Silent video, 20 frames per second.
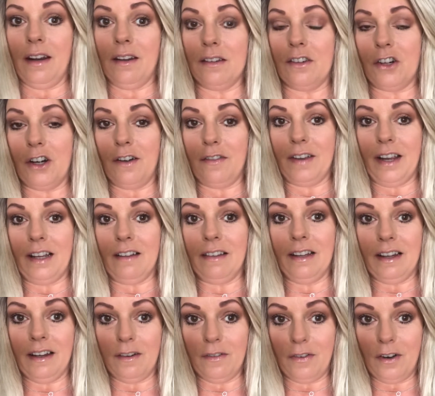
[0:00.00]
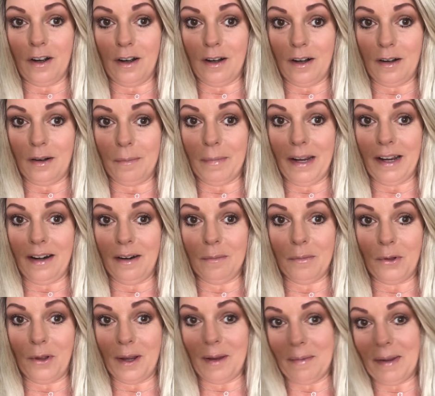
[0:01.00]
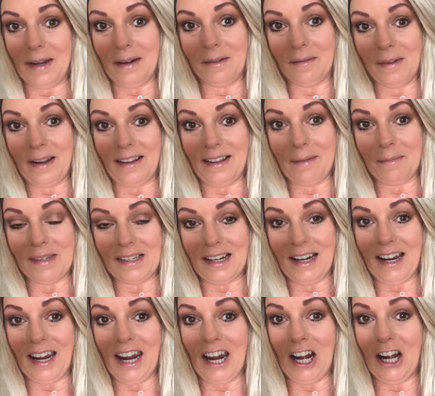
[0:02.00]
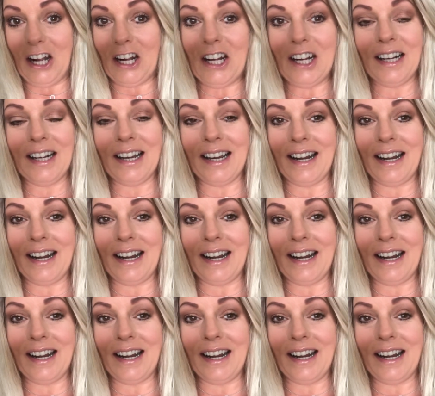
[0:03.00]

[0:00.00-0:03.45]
to start filing for my unemployment while I'm sitting here.